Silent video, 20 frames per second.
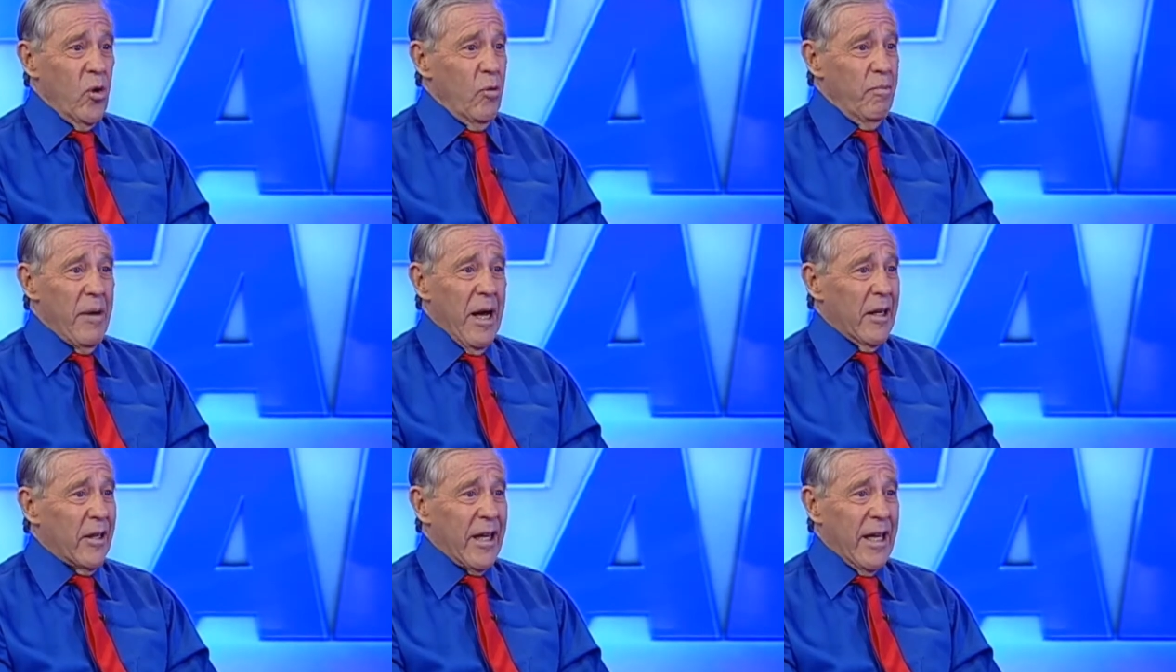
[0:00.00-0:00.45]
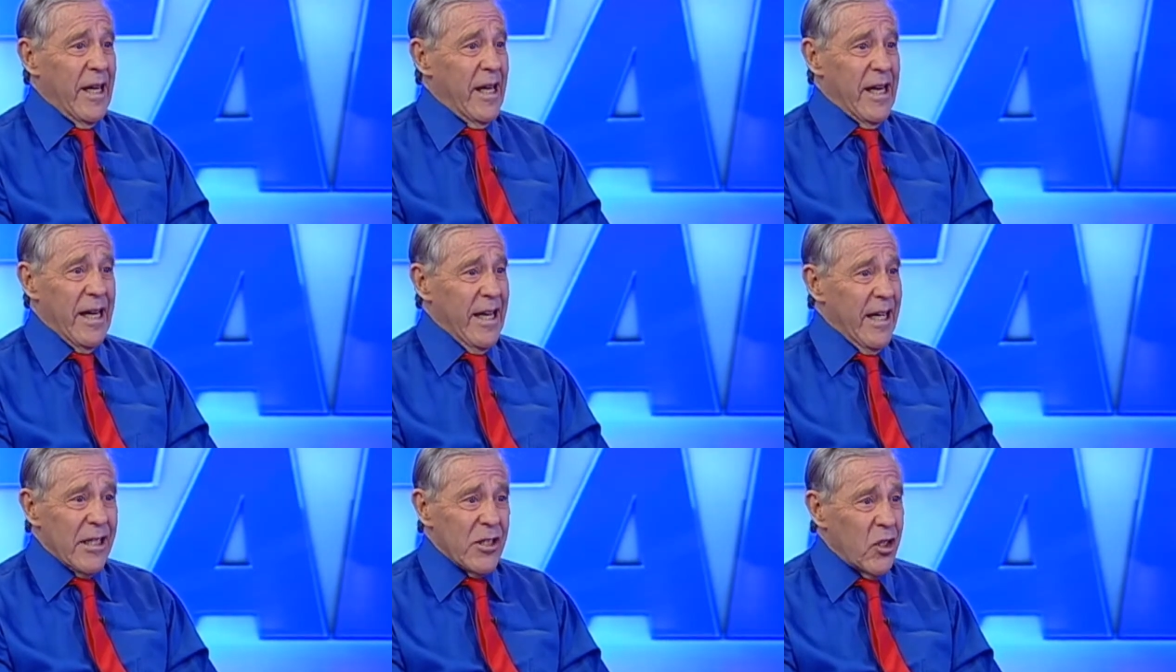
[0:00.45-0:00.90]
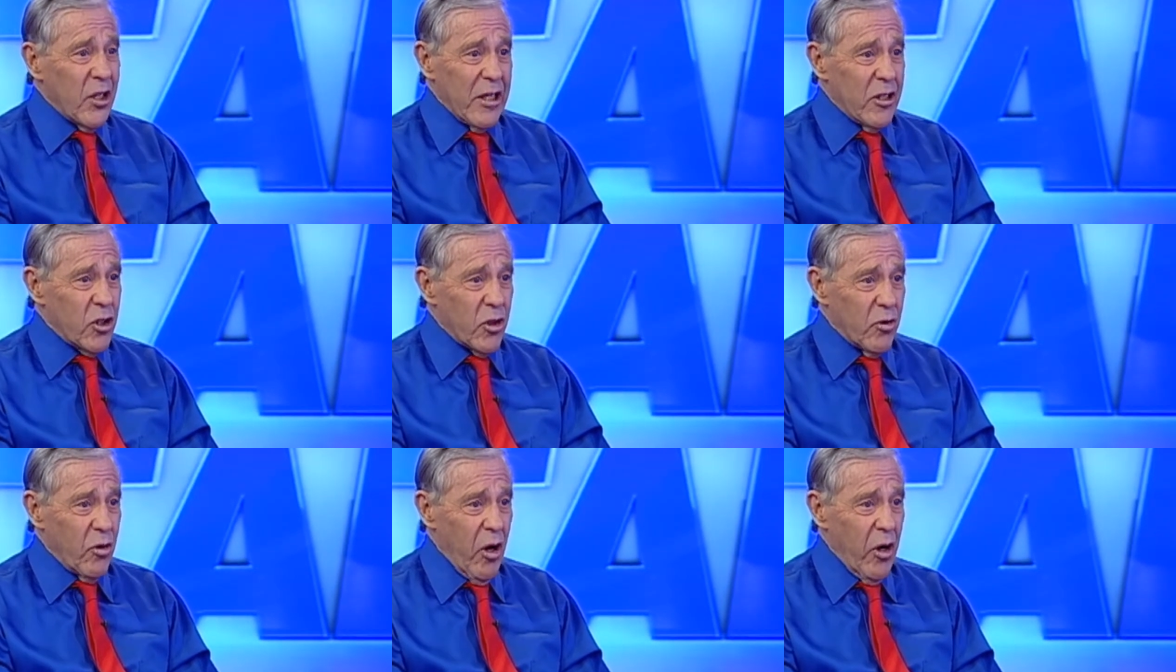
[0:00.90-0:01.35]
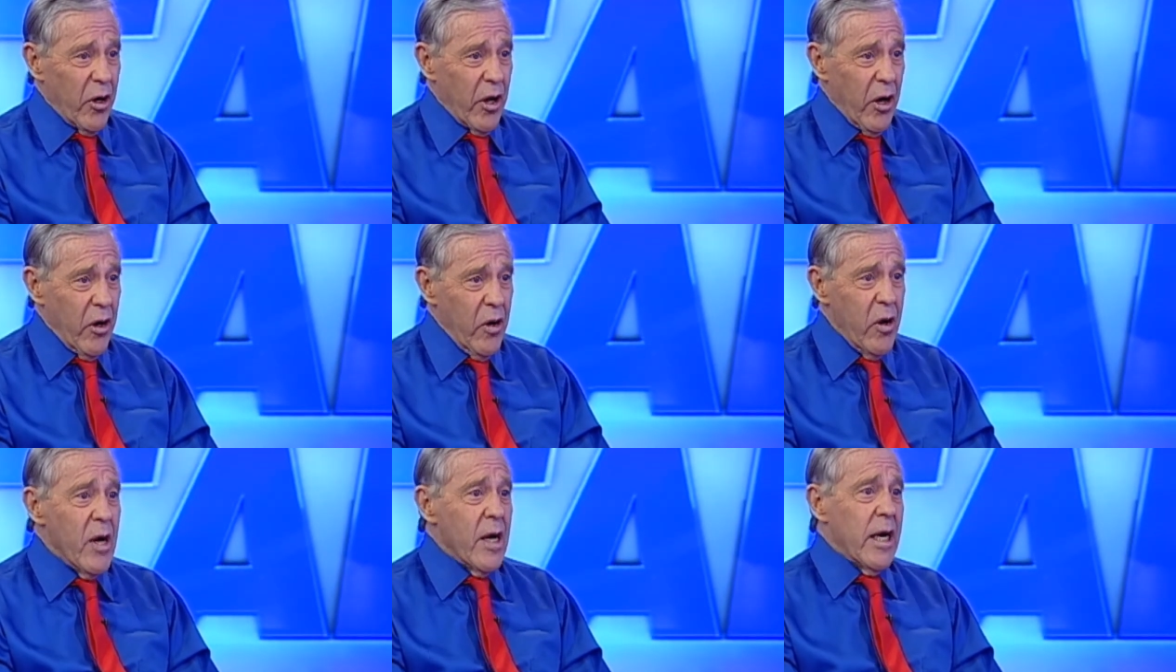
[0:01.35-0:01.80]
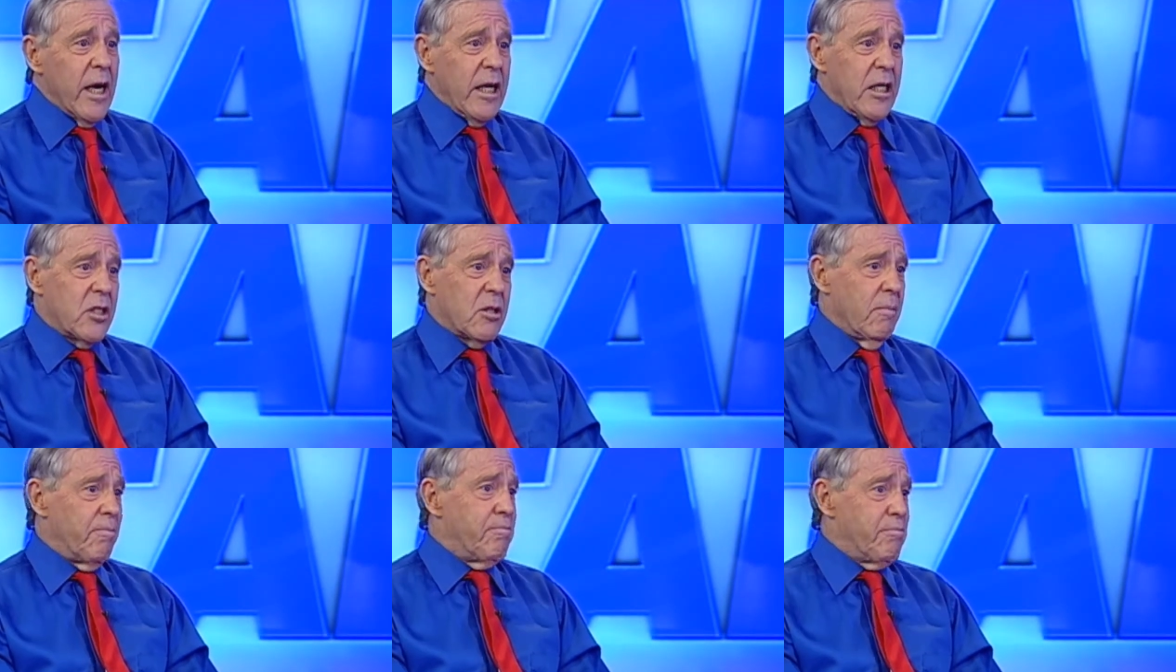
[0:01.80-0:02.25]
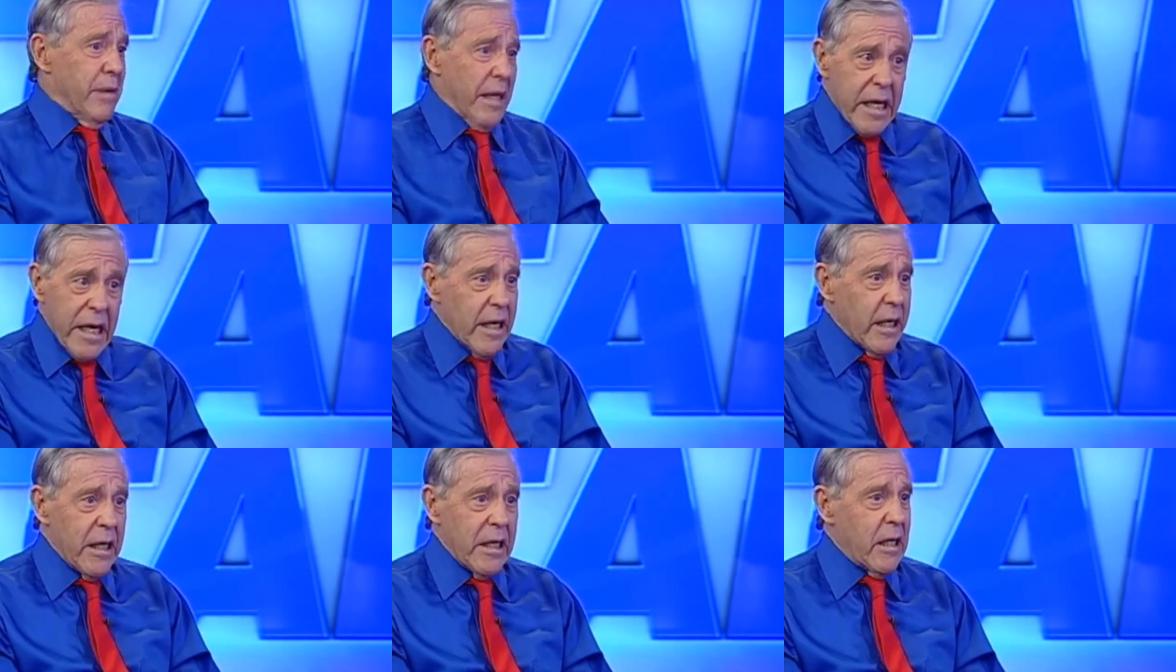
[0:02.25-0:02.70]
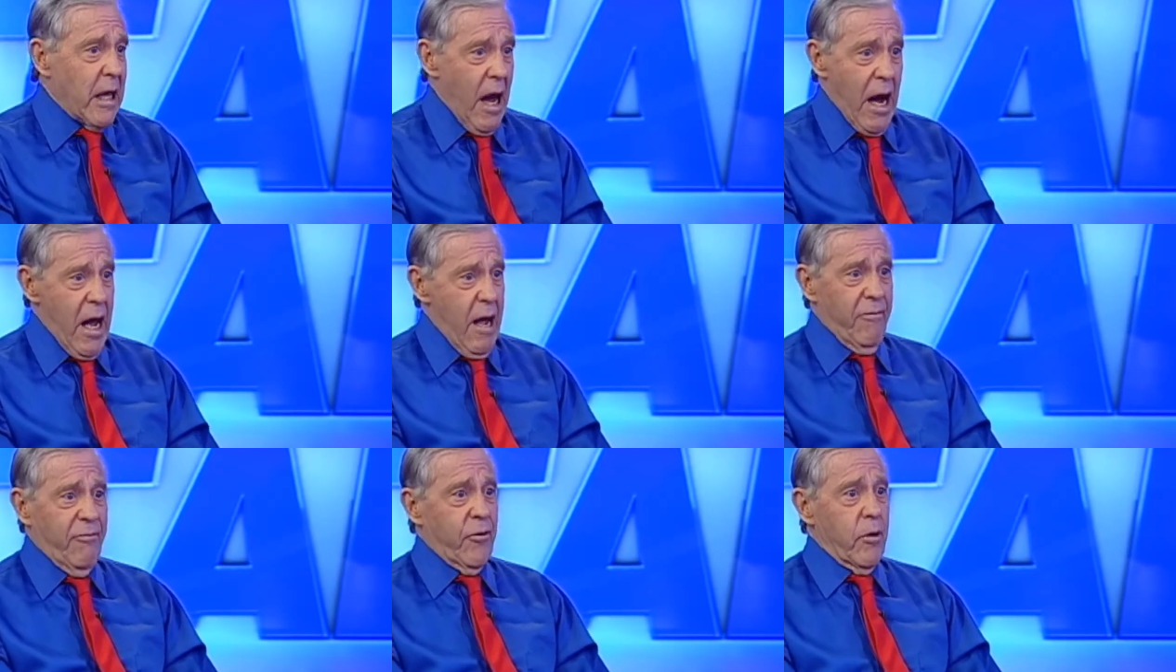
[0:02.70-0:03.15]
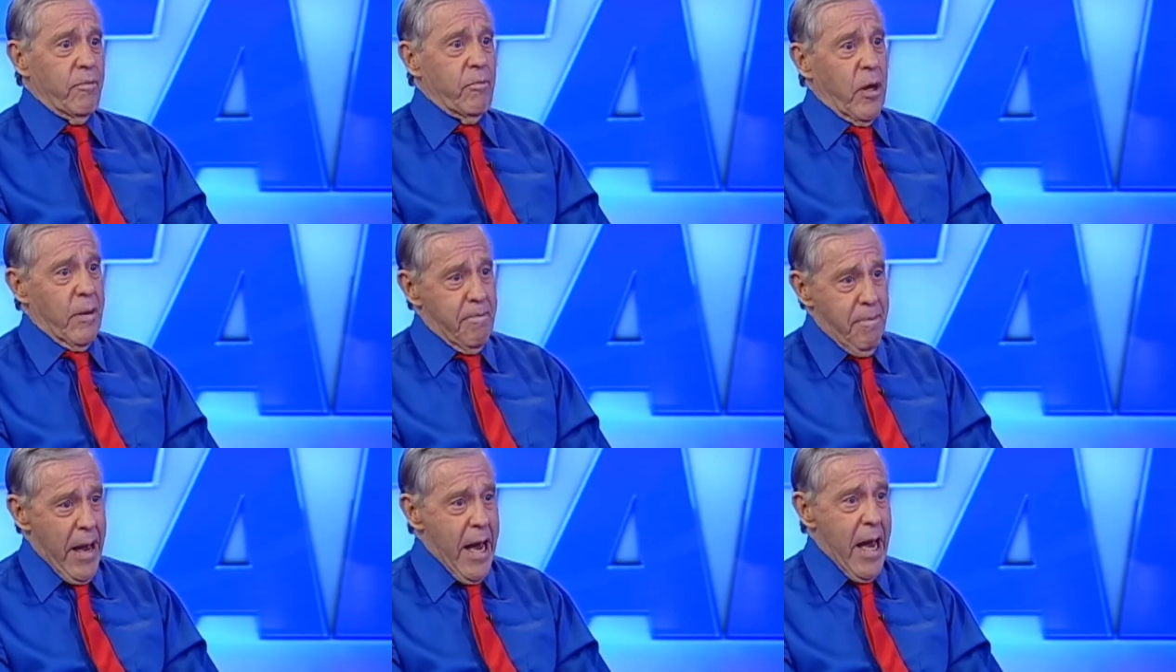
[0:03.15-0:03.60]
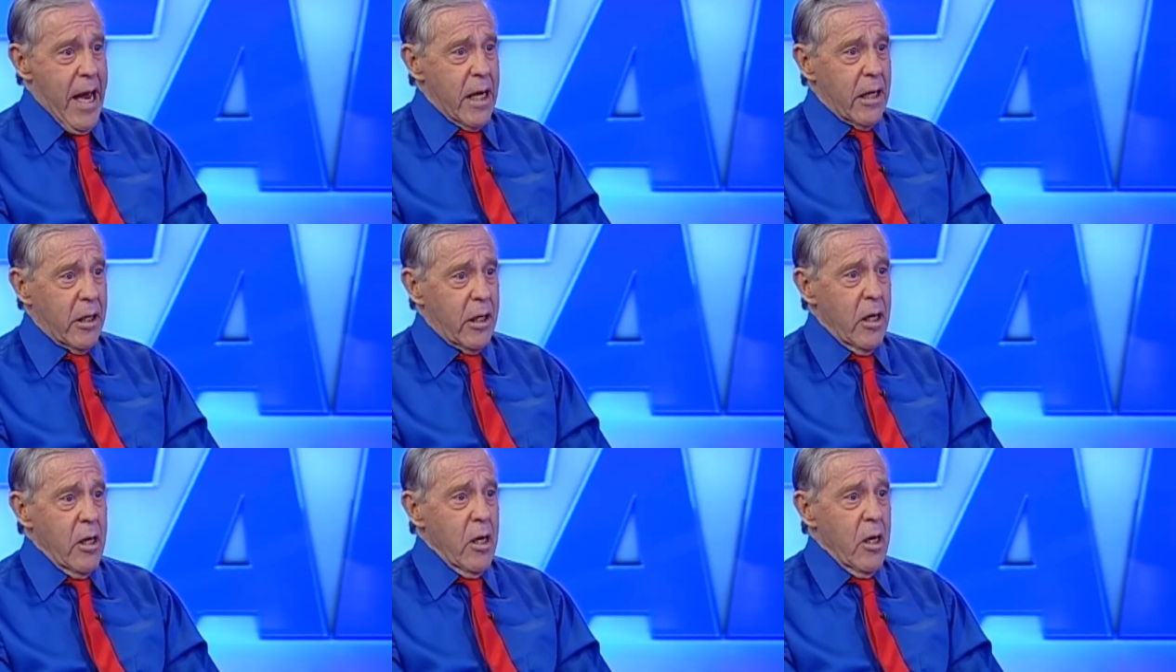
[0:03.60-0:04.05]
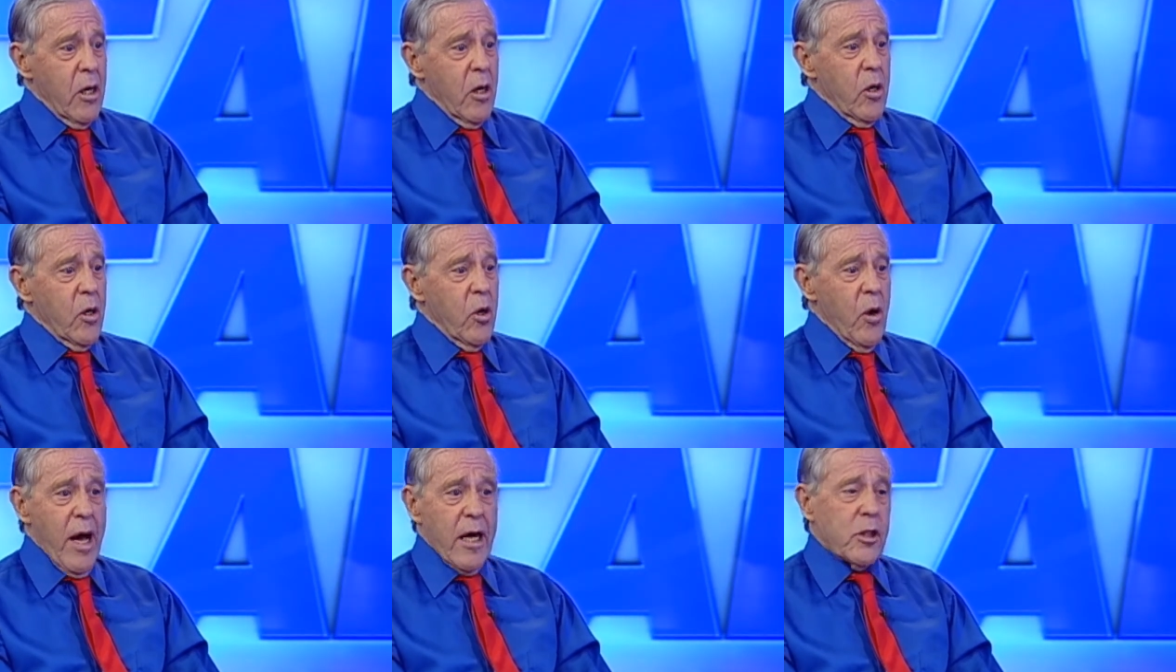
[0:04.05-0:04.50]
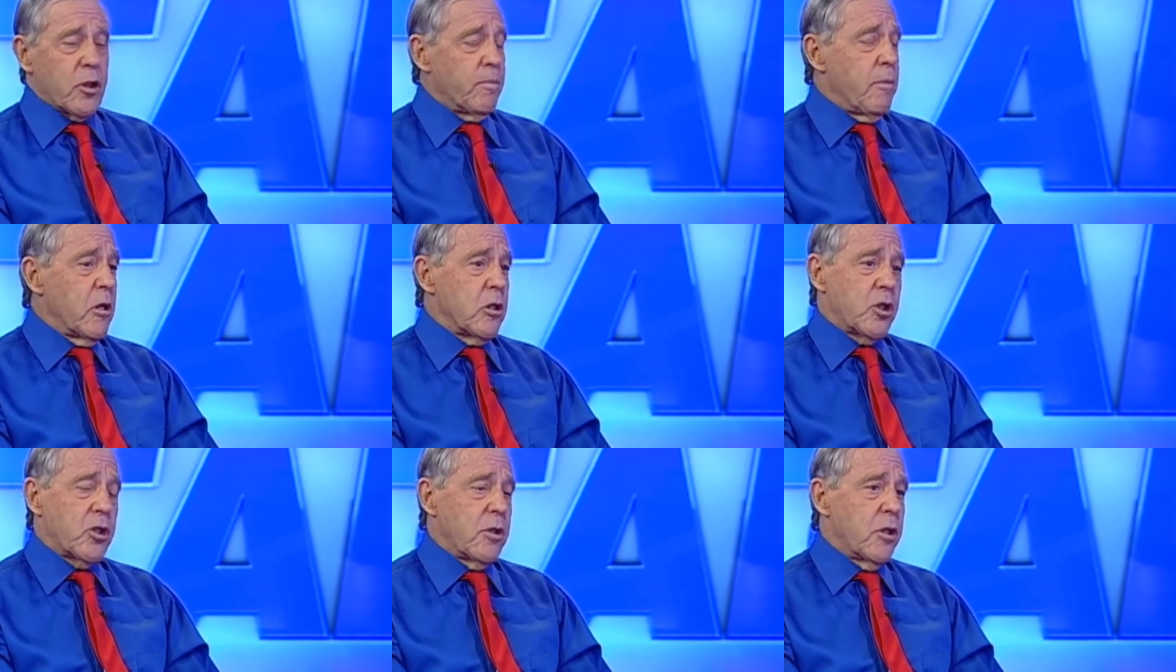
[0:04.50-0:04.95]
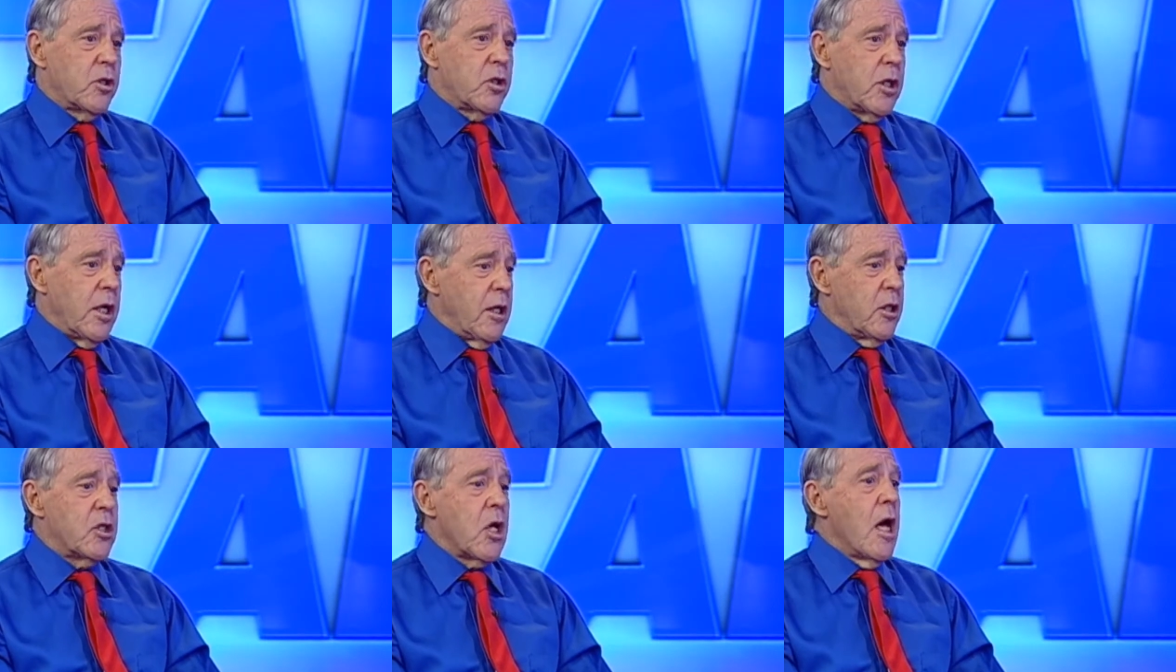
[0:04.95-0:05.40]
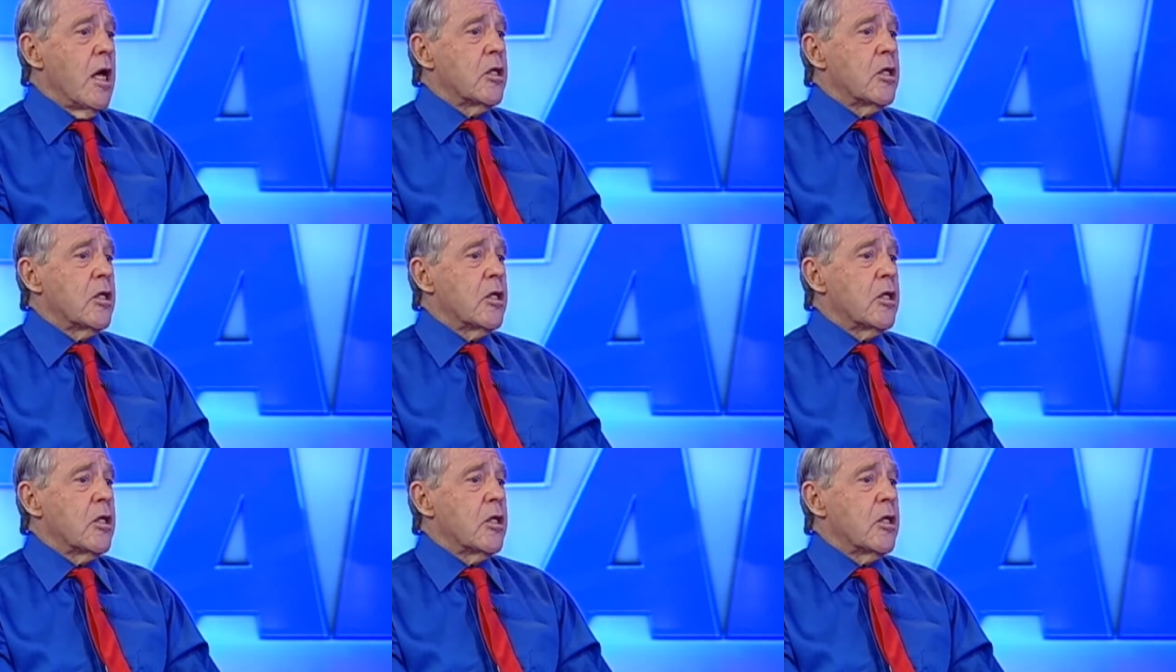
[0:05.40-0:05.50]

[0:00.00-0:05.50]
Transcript: Mulcair is in Toronto. He's a bearded guy from Quebec yeah. who has most of the seats.